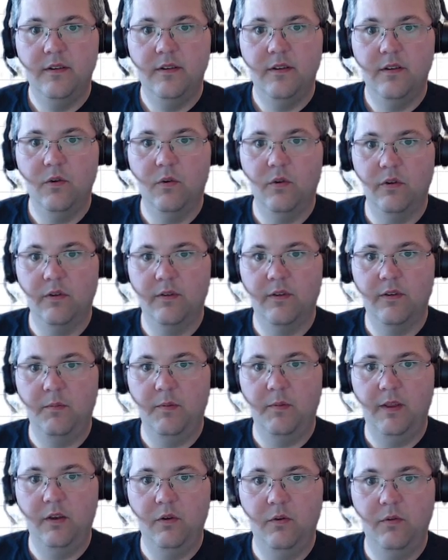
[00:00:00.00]
or excuse
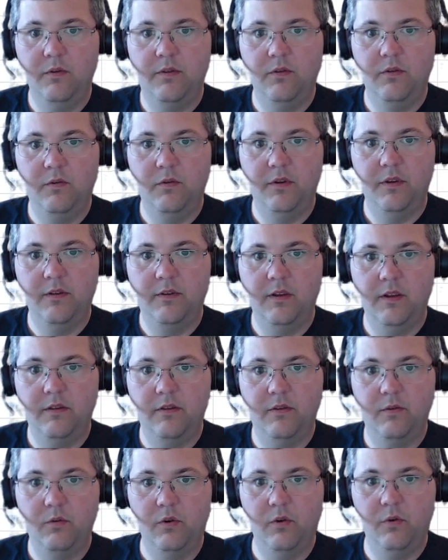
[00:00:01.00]
me, newest to oldest, let's
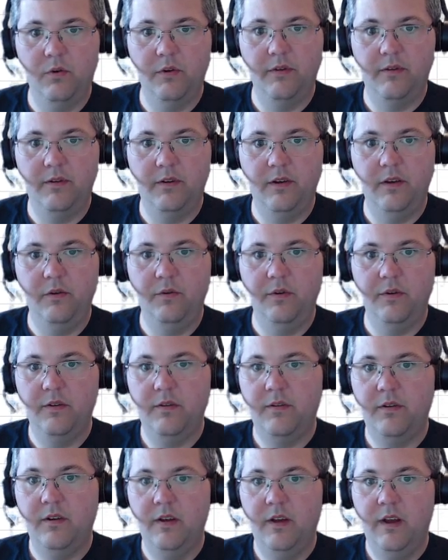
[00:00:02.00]
sort oldest to
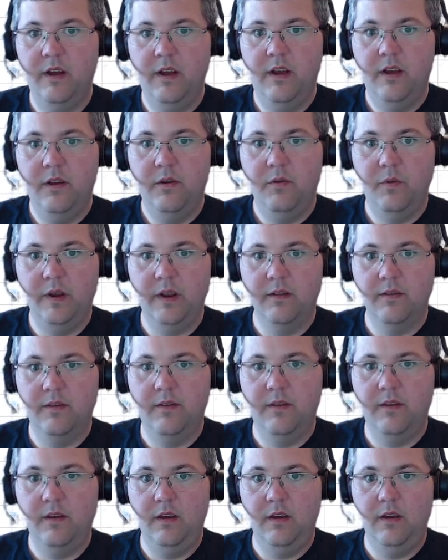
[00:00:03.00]
newest. We can
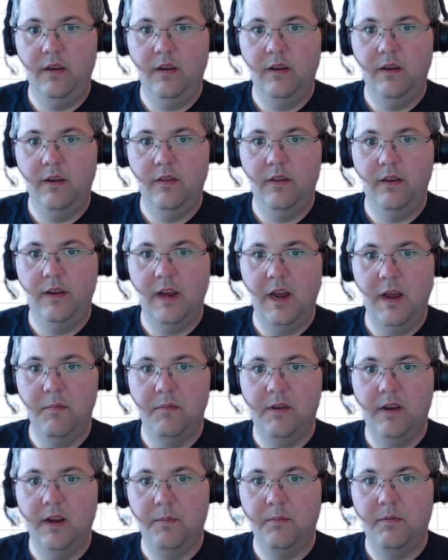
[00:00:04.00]
see the
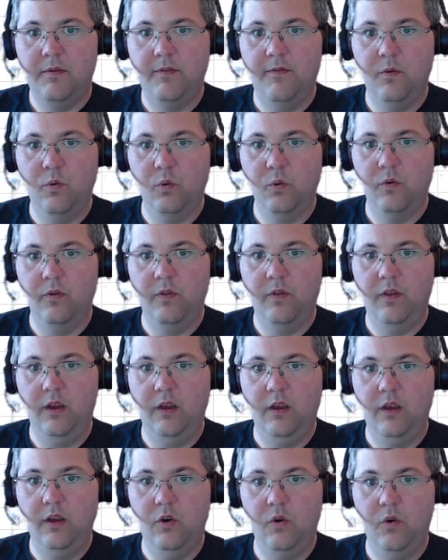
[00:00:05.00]
timestamps for
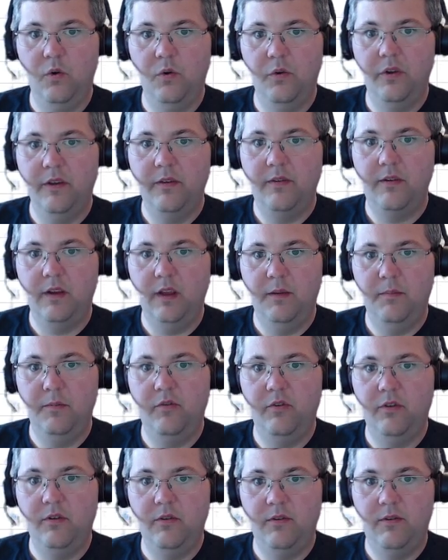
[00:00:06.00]
the oldest
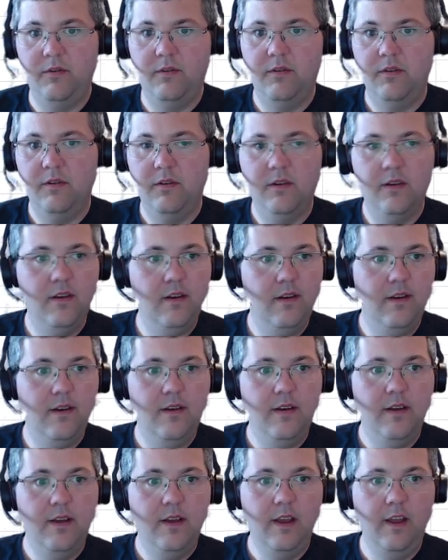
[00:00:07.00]
images
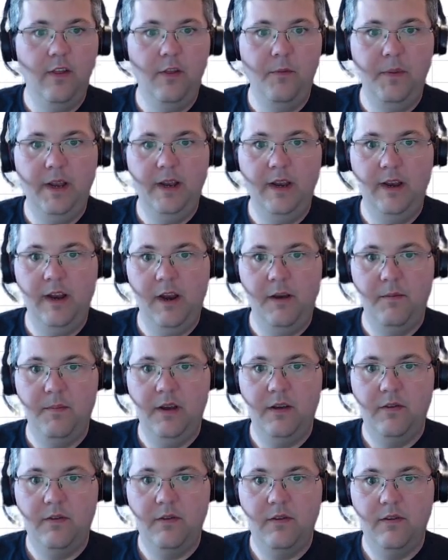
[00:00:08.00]
in the media
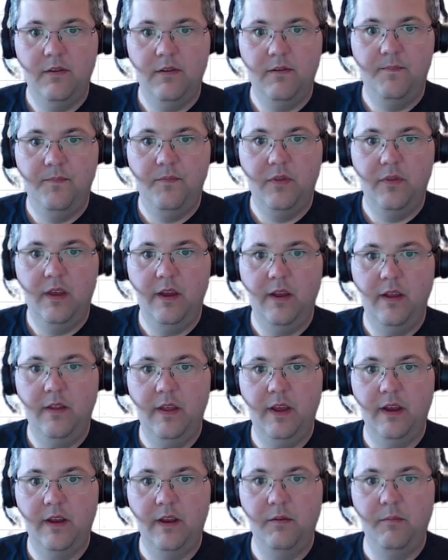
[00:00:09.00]
database, and
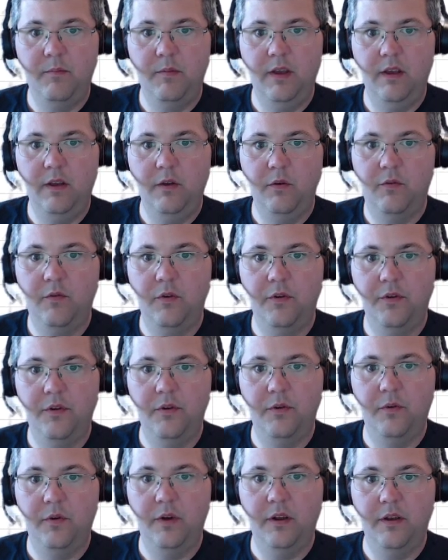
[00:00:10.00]
that can be useful
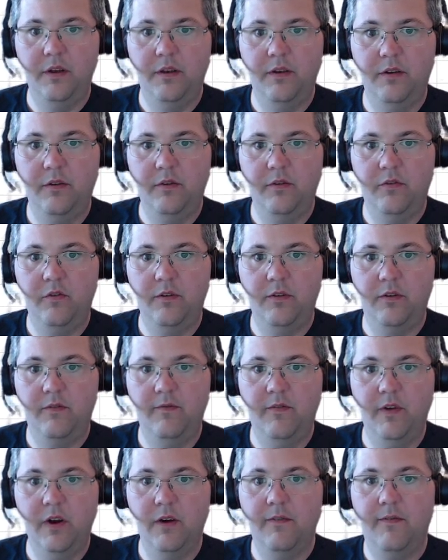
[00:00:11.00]
to just
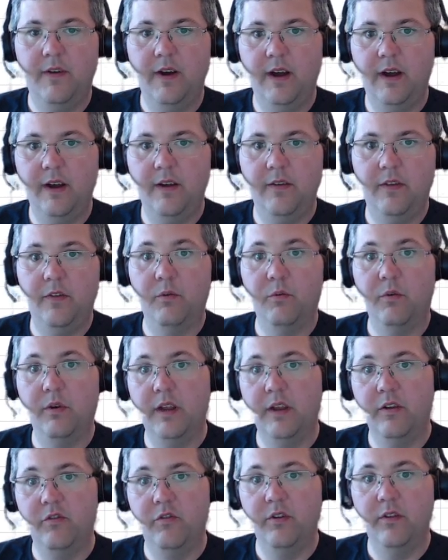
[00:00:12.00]
verify that the
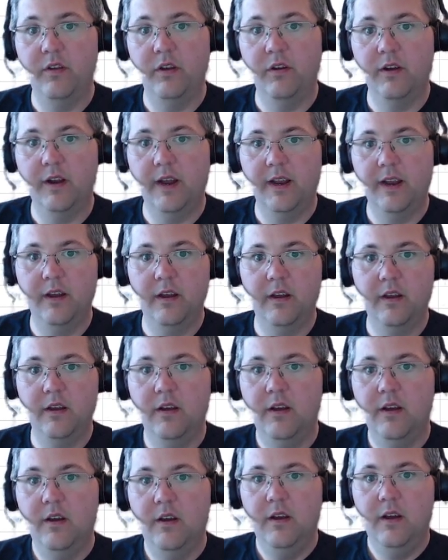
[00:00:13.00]
retention that you're getting
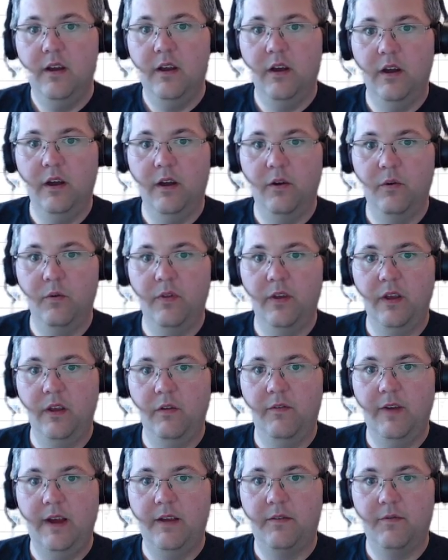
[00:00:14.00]
or that
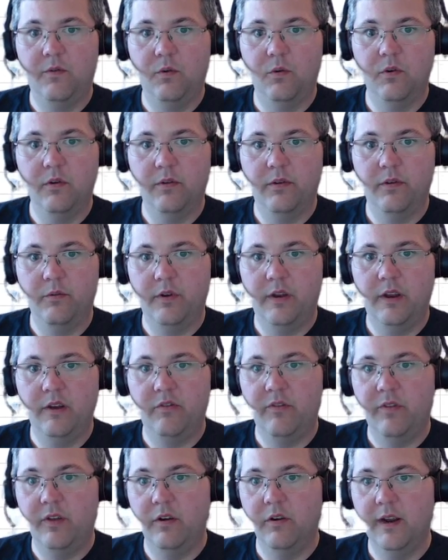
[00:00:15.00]
you've asked for is the
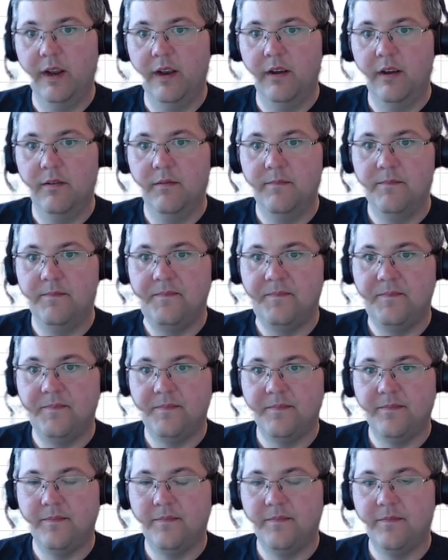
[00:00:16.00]
retention that you're getting.
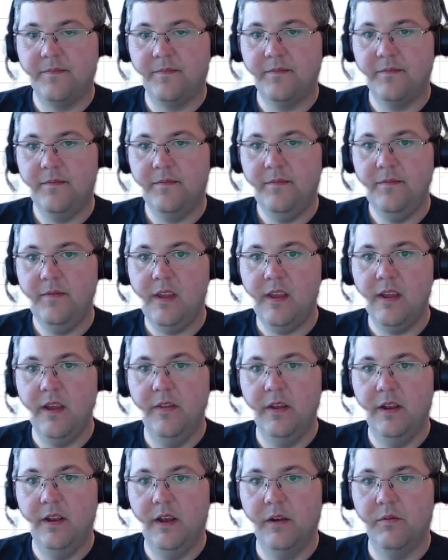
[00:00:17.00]
And
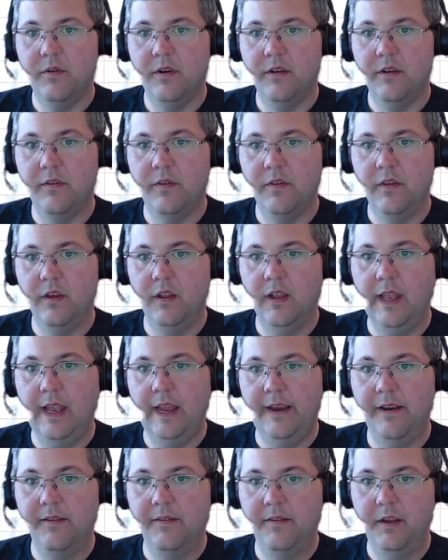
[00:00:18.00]
then likewise, the
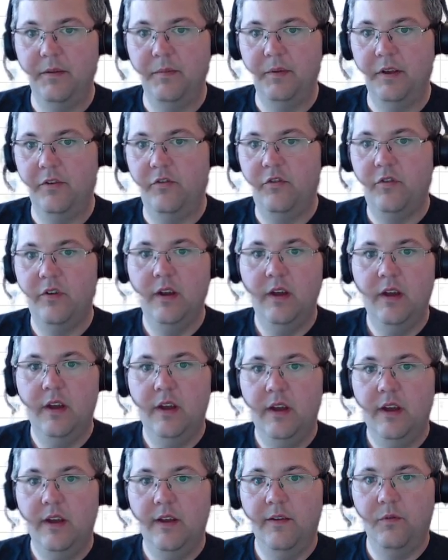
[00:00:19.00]
latest image,
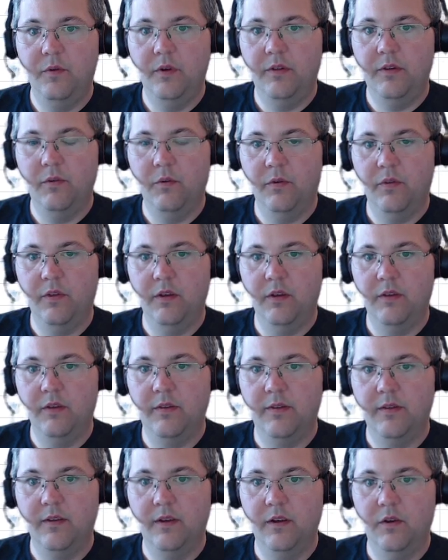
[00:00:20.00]
if we sort
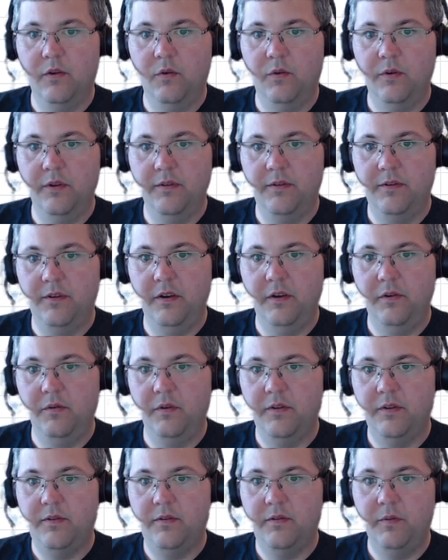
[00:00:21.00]
this oldest to
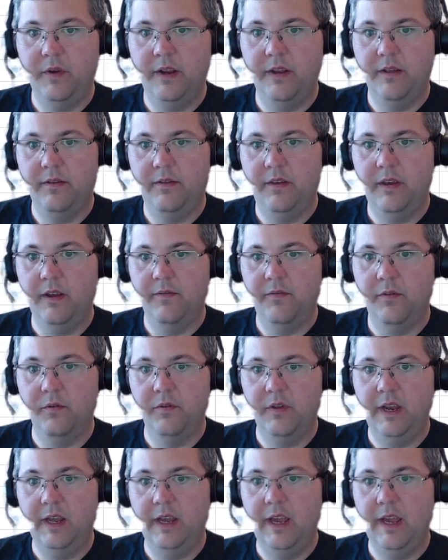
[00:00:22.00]
newest, we can see if
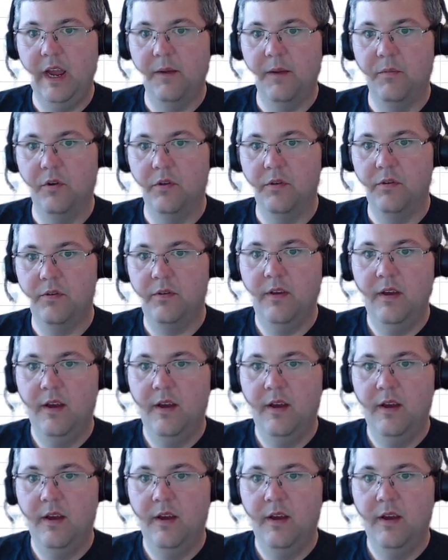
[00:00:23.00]
there's any cameras